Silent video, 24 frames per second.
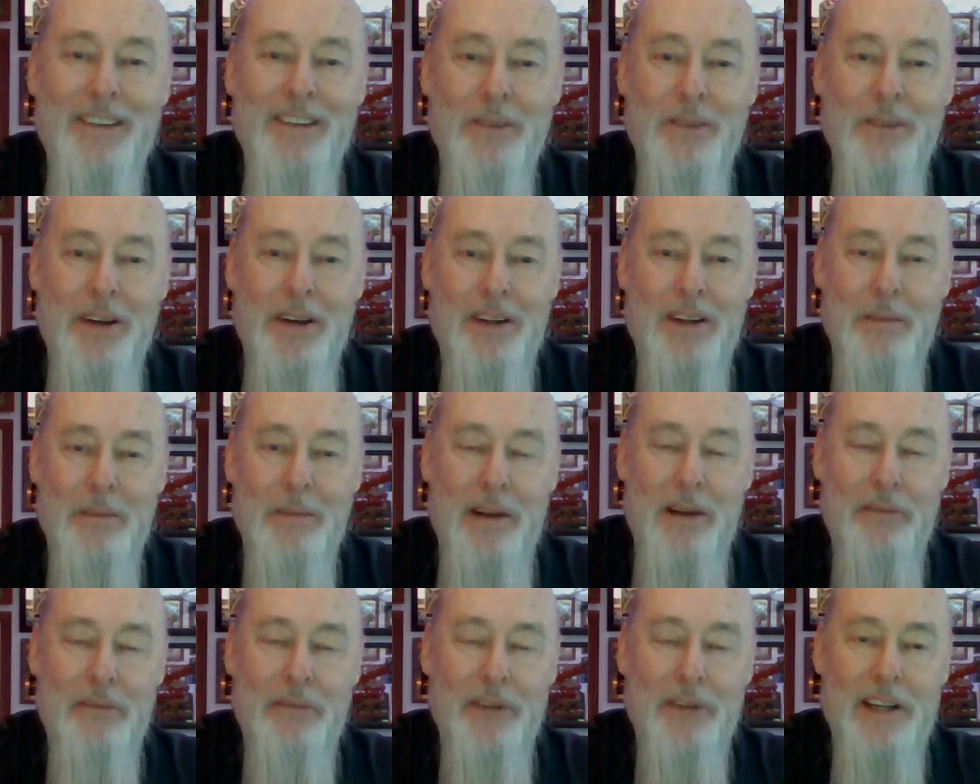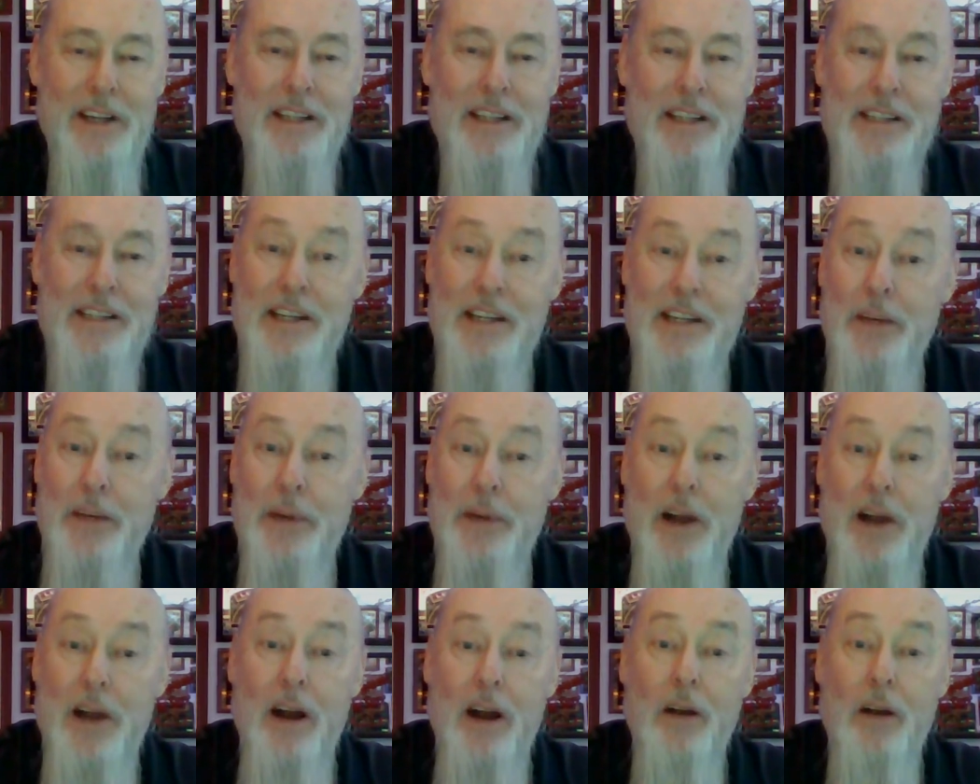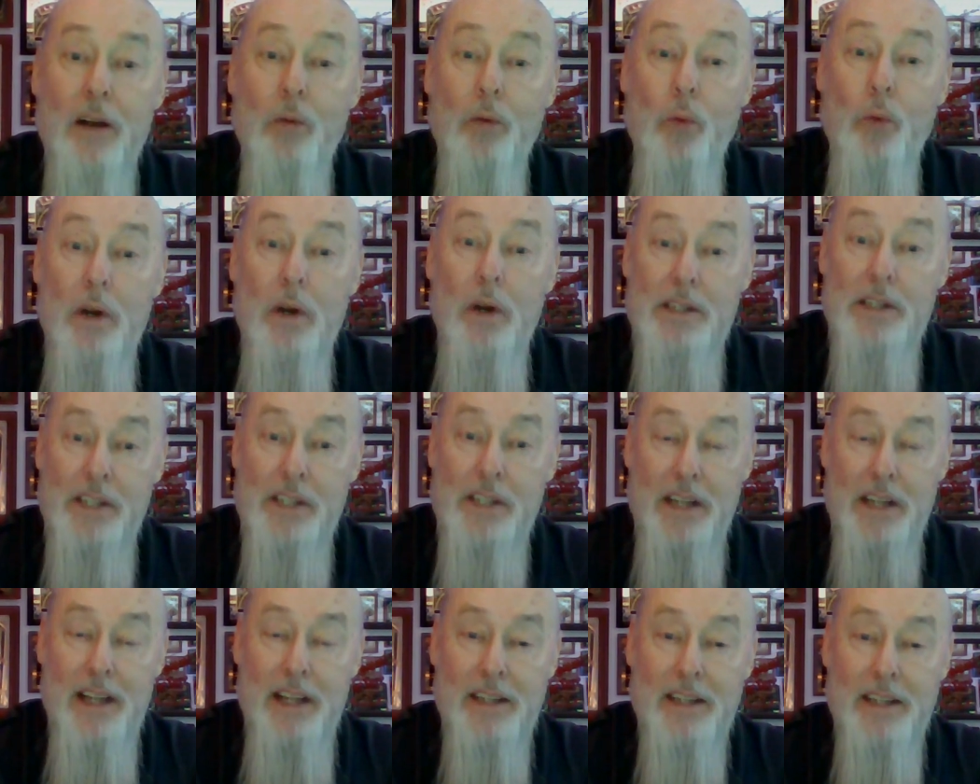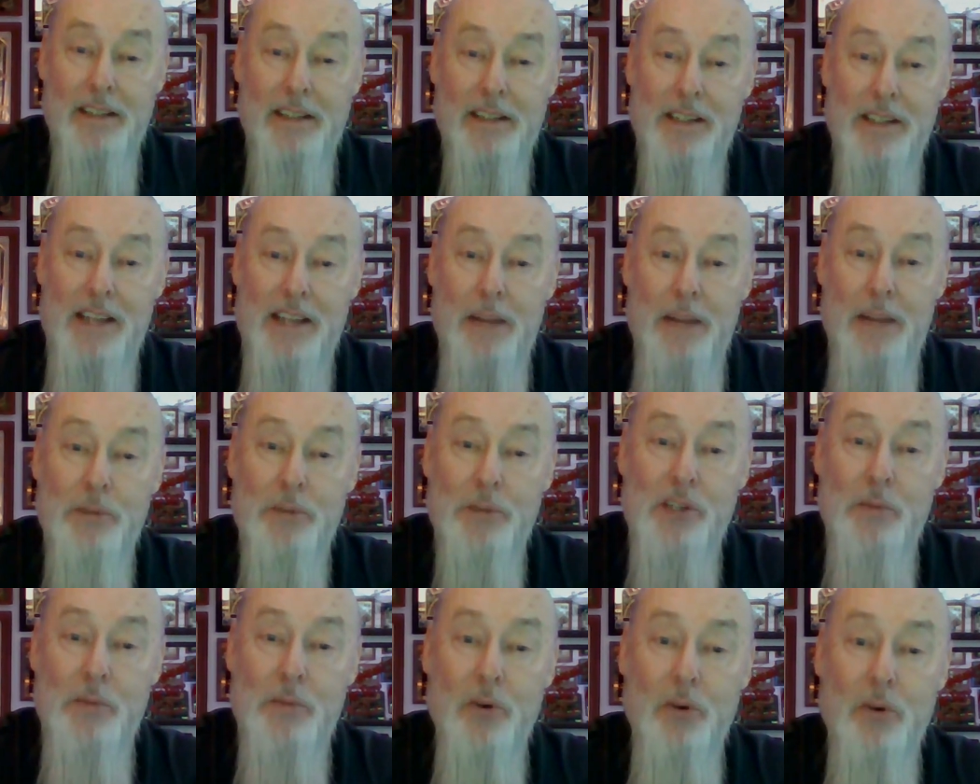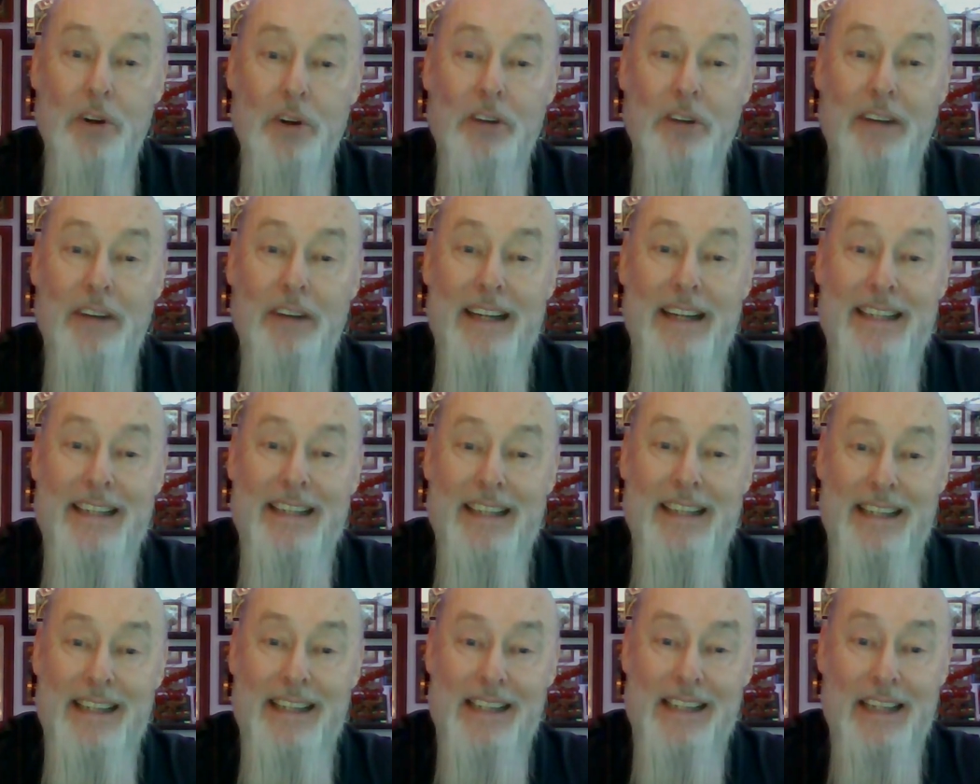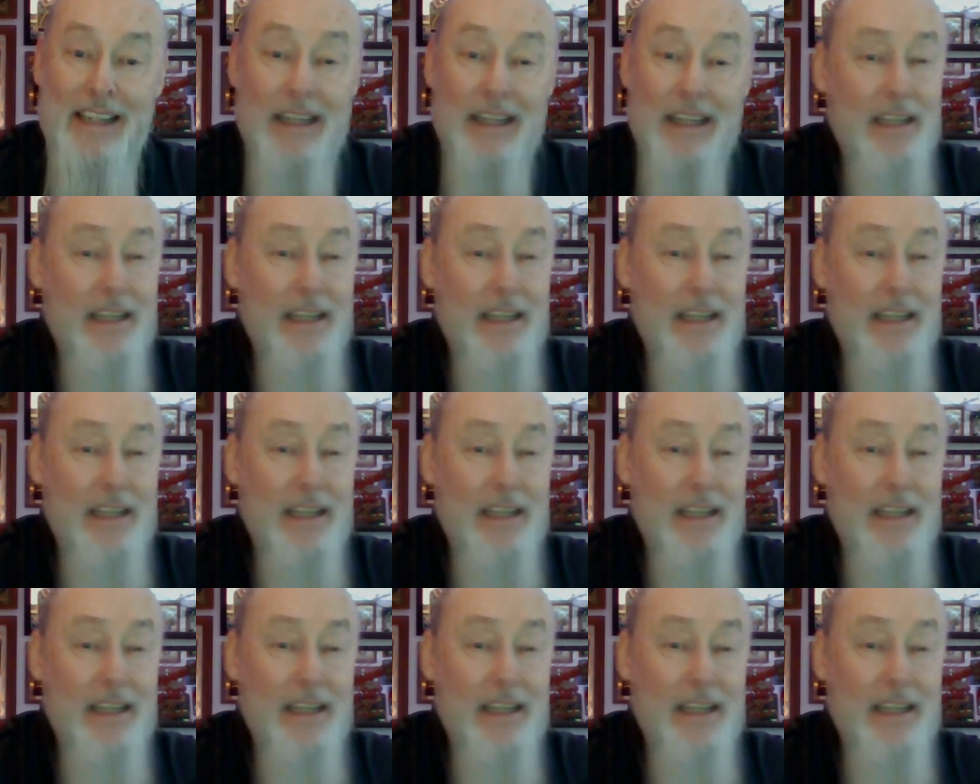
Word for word: Welcome, my friends. Here we are once again to sample some more great tasting